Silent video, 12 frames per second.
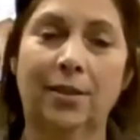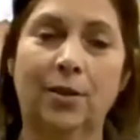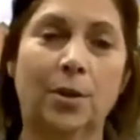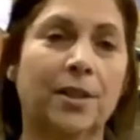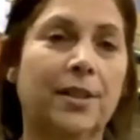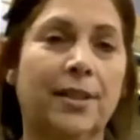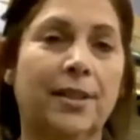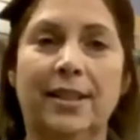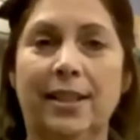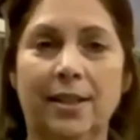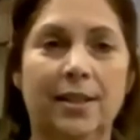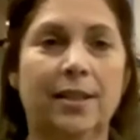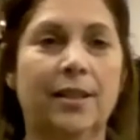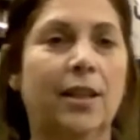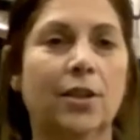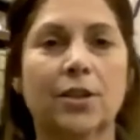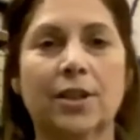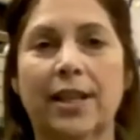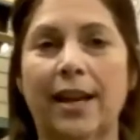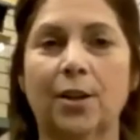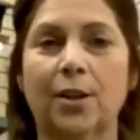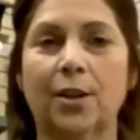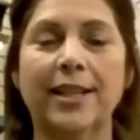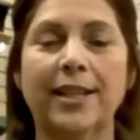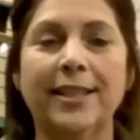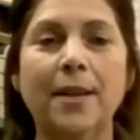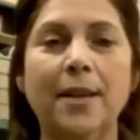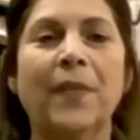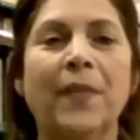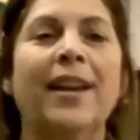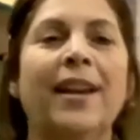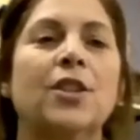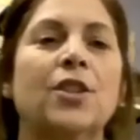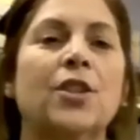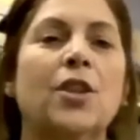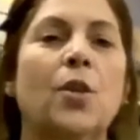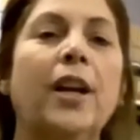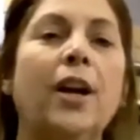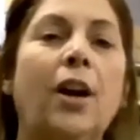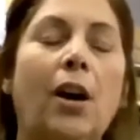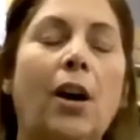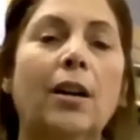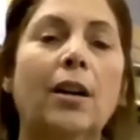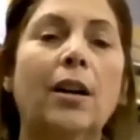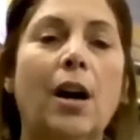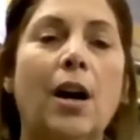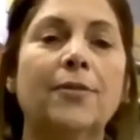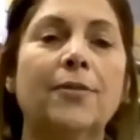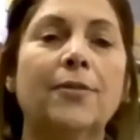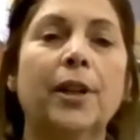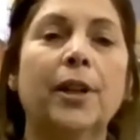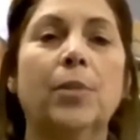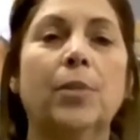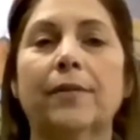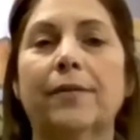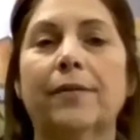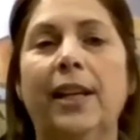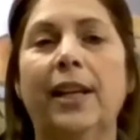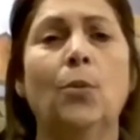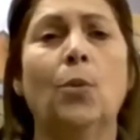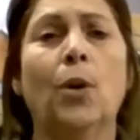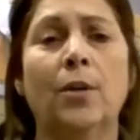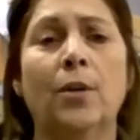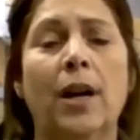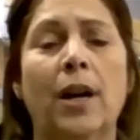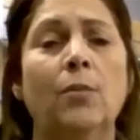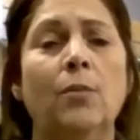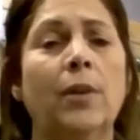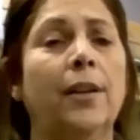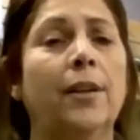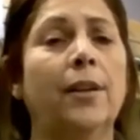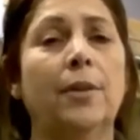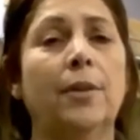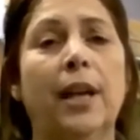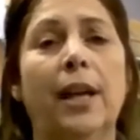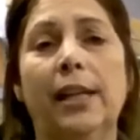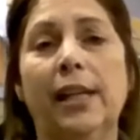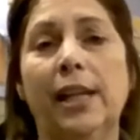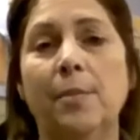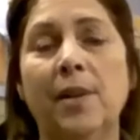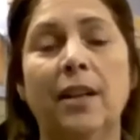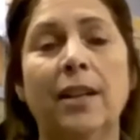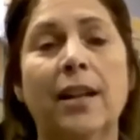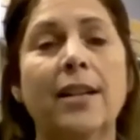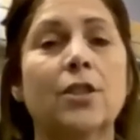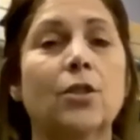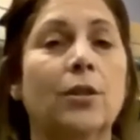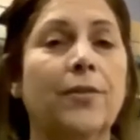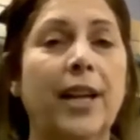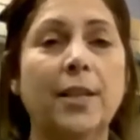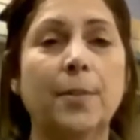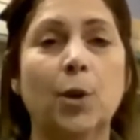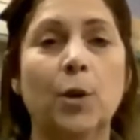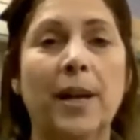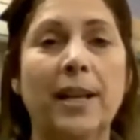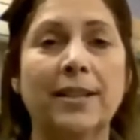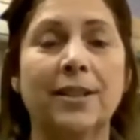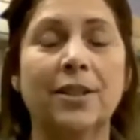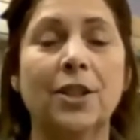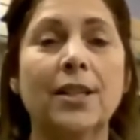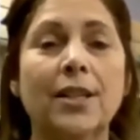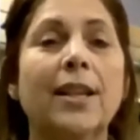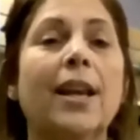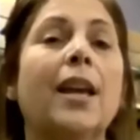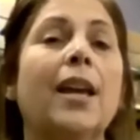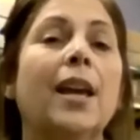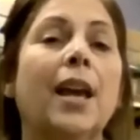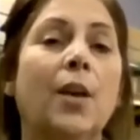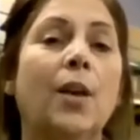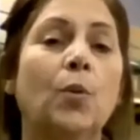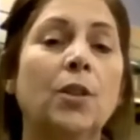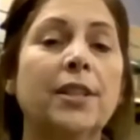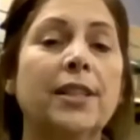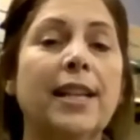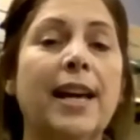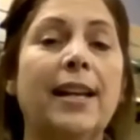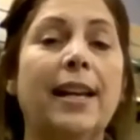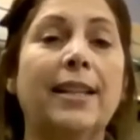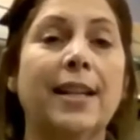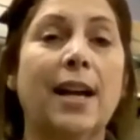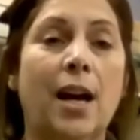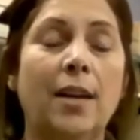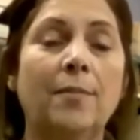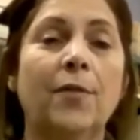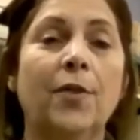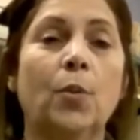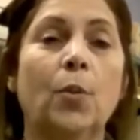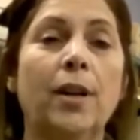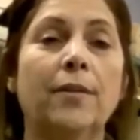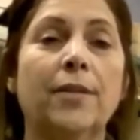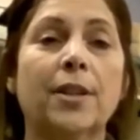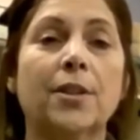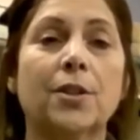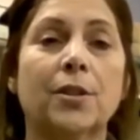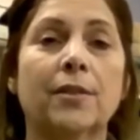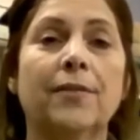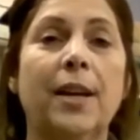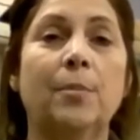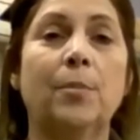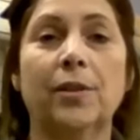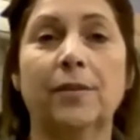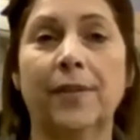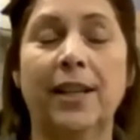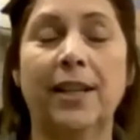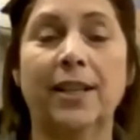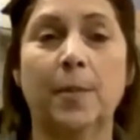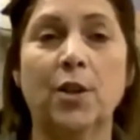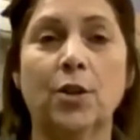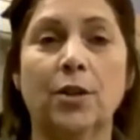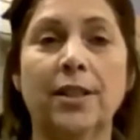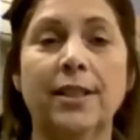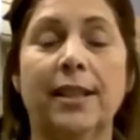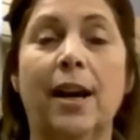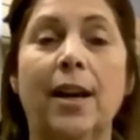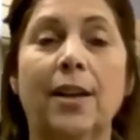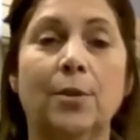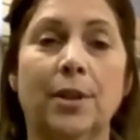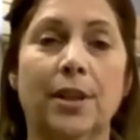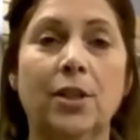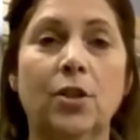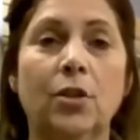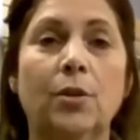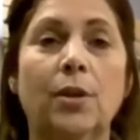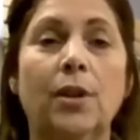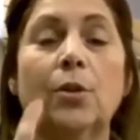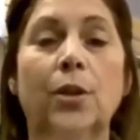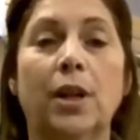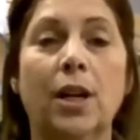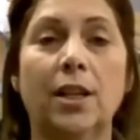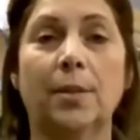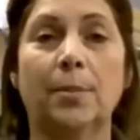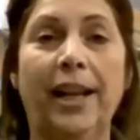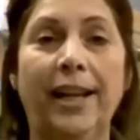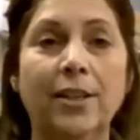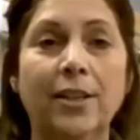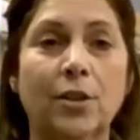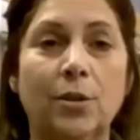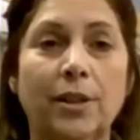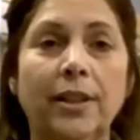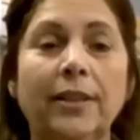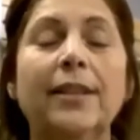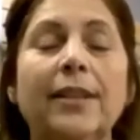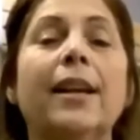course, this year is kind of crazy. So we are offering Bird Feeding 101 where you can email us or Facebook message us and we'll set a time for one of our certified bird feeding specialists either at this store or our La Plata store